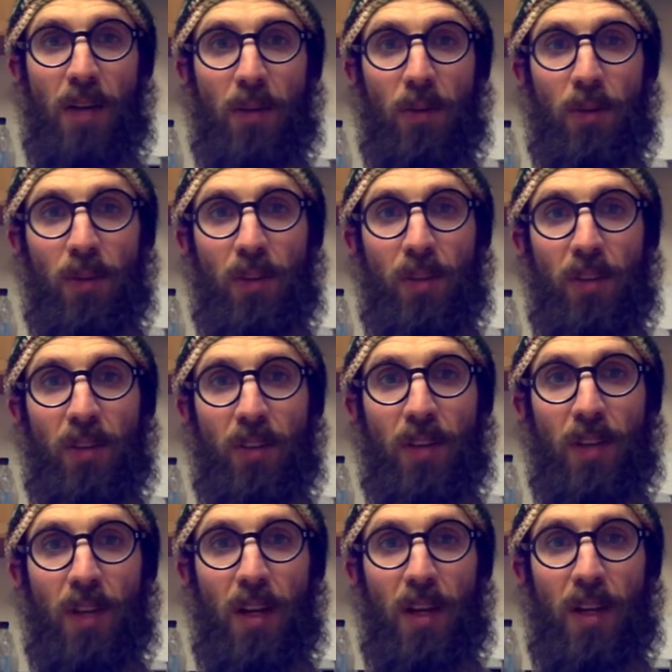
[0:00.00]
was
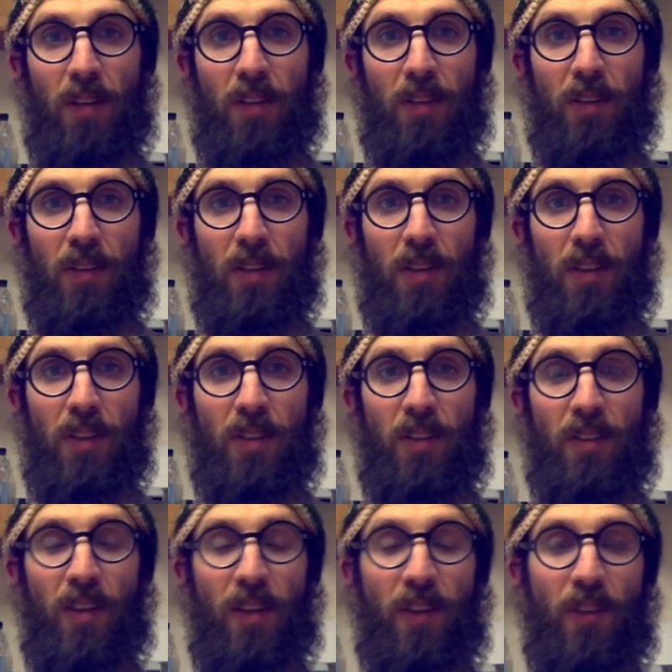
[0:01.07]

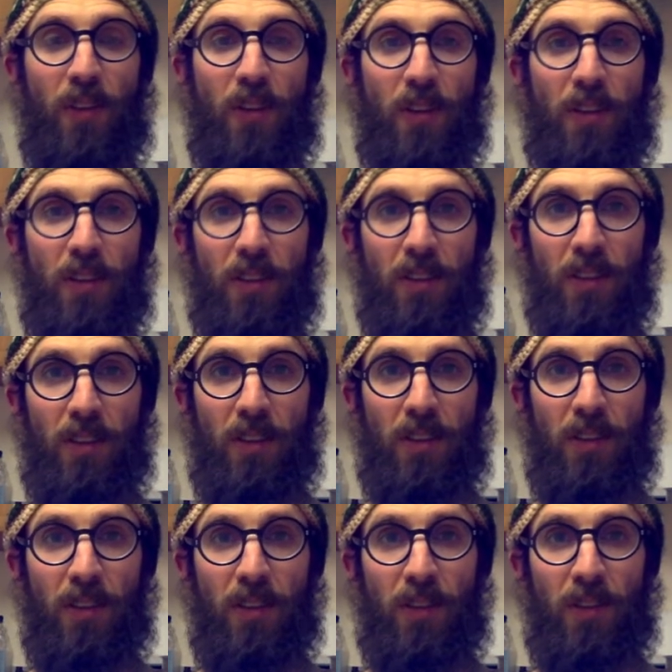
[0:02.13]
suffered
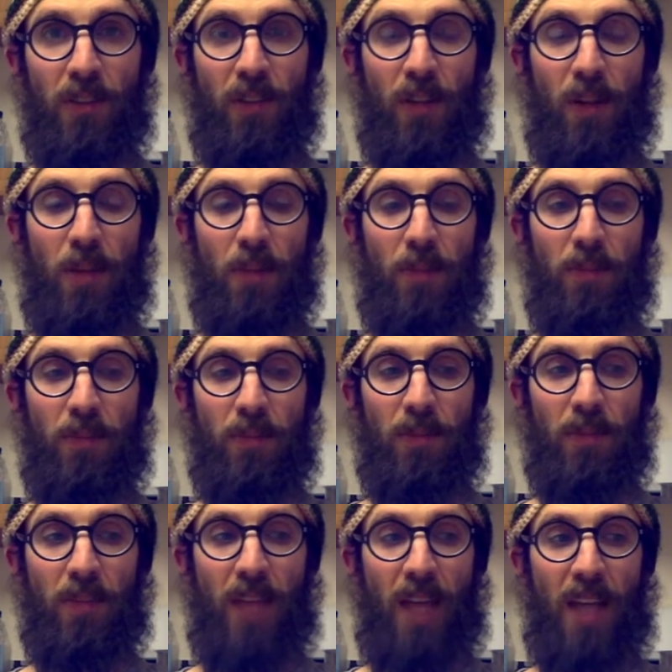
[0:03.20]
from
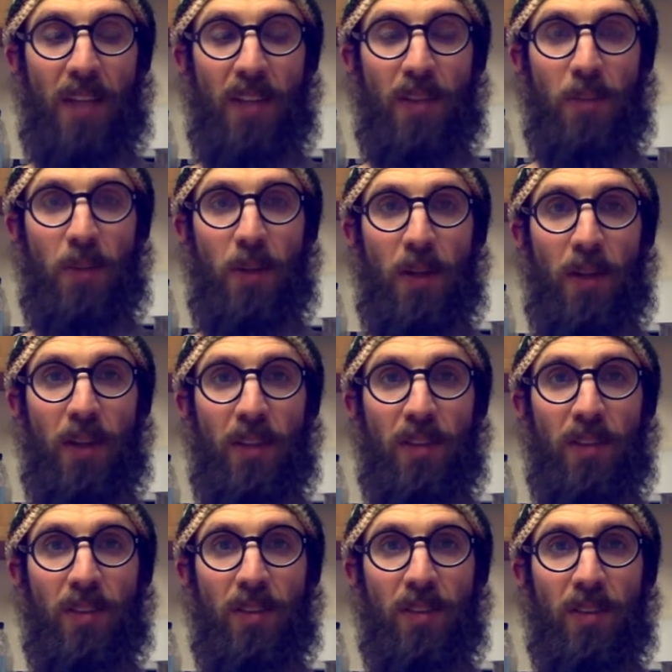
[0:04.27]
that
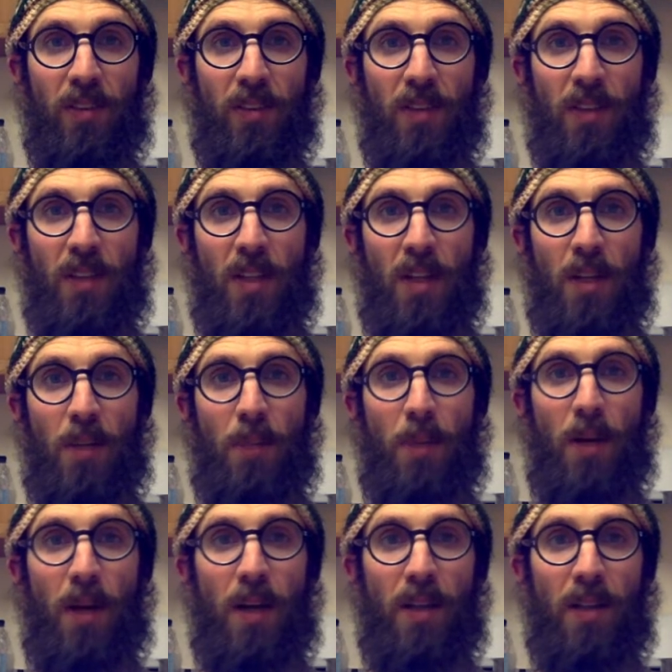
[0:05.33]
experience.
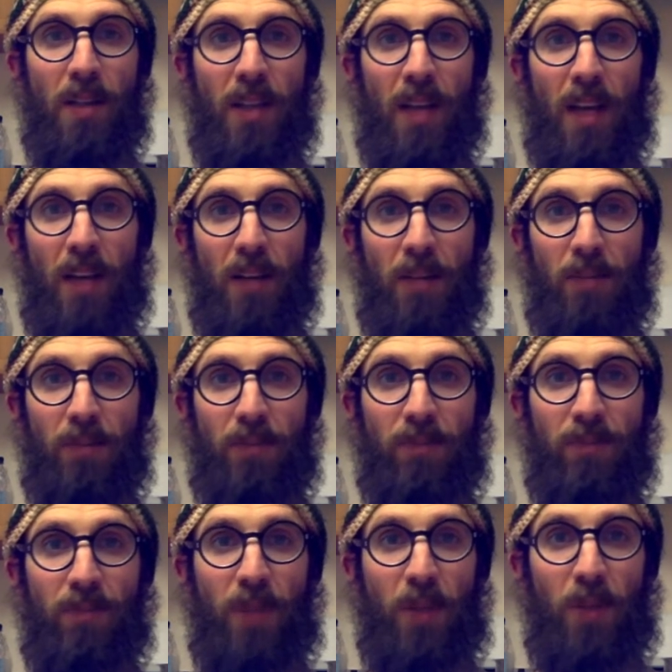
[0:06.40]
But I've
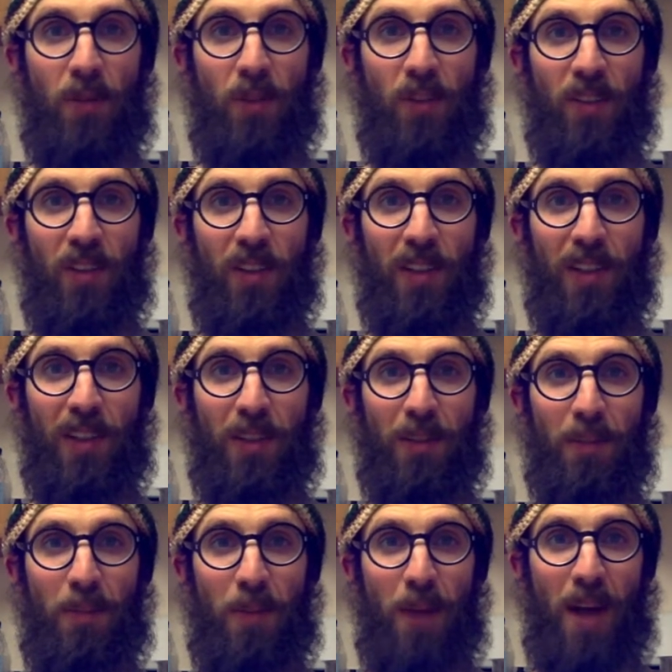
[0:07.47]
been resilient
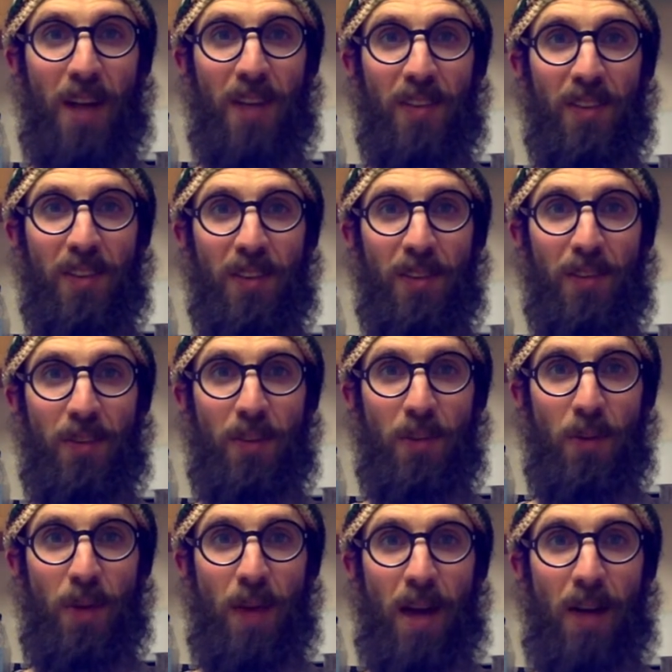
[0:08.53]
and positive
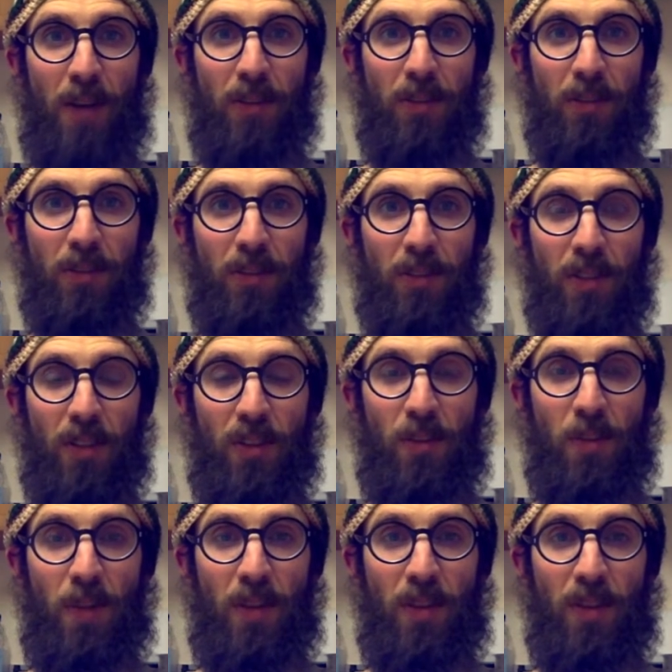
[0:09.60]
throughout. There's
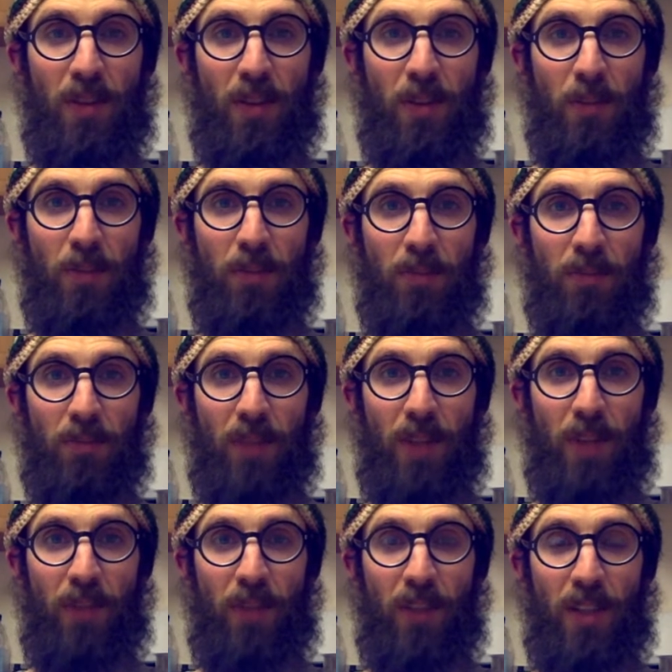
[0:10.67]
been some
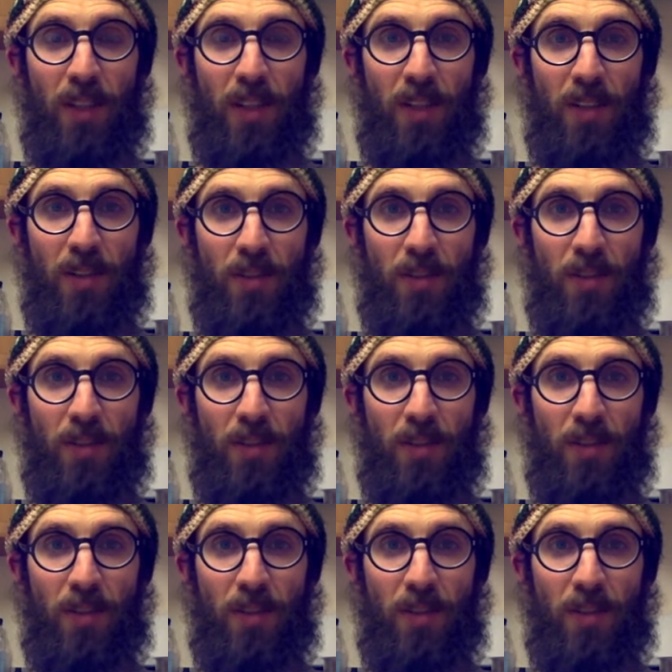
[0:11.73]
definite